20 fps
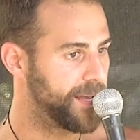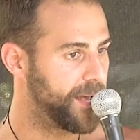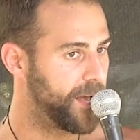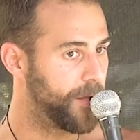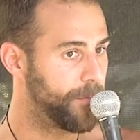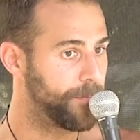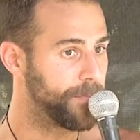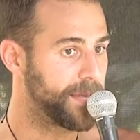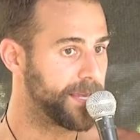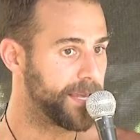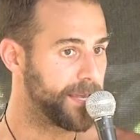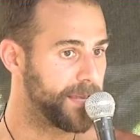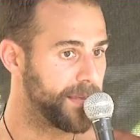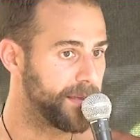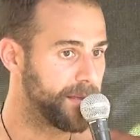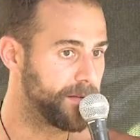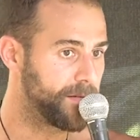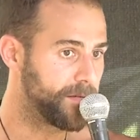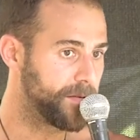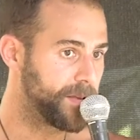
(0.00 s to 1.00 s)
helped me
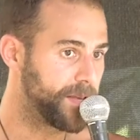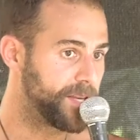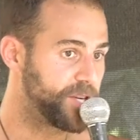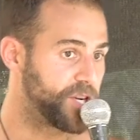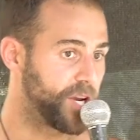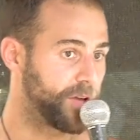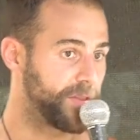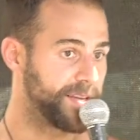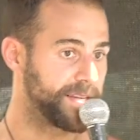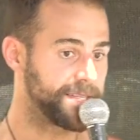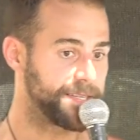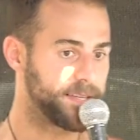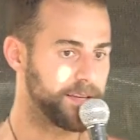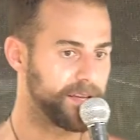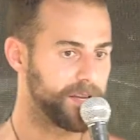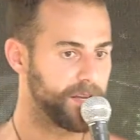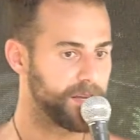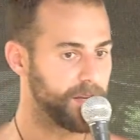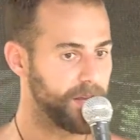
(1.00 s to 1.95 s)
share this,